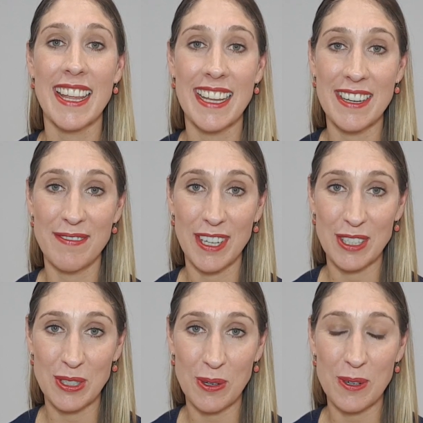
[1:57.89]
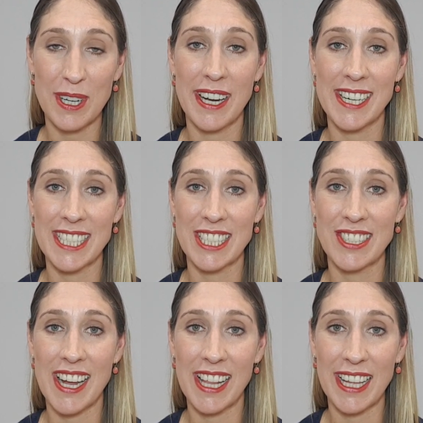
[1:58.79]
in Victoria,
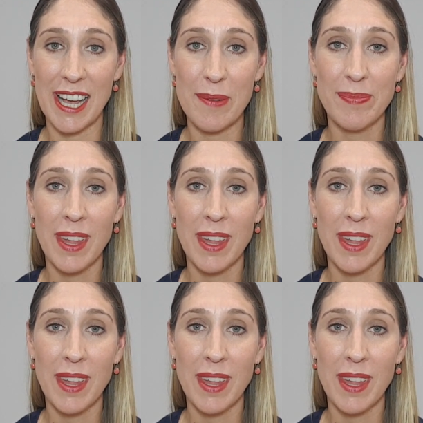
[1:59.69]
Australia.